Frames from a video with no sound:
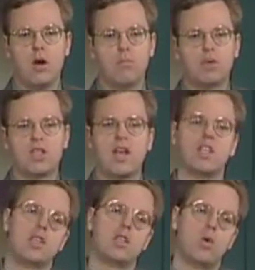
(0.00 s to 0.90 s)

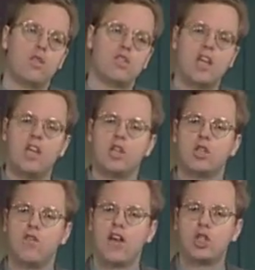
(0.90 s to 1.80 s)
precisely the sort of state
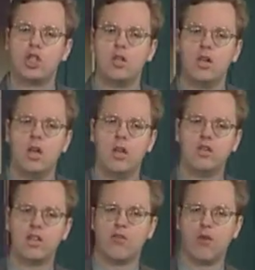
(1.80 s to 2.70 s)
intervention
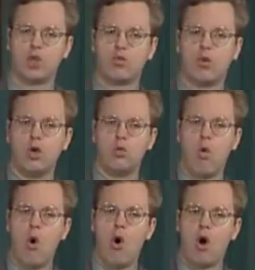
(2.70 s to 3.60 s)
that the First World
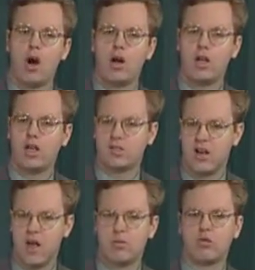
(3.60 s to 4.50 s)
War, in
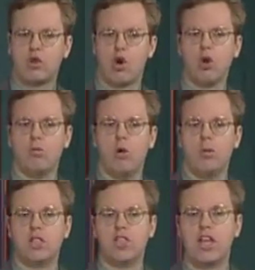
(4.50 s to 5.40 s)
times of total
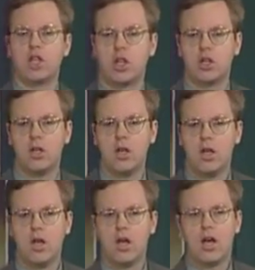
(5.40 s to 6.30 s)
mobilization,
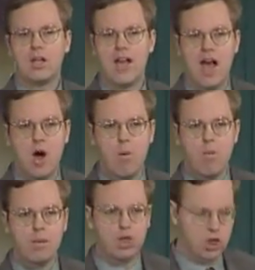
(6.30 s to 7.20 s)
had now
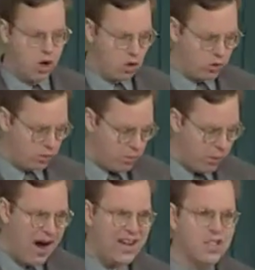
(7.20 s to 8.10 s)
been shown to be
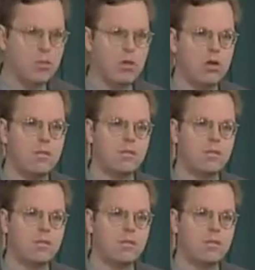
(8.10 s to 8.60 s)
possible.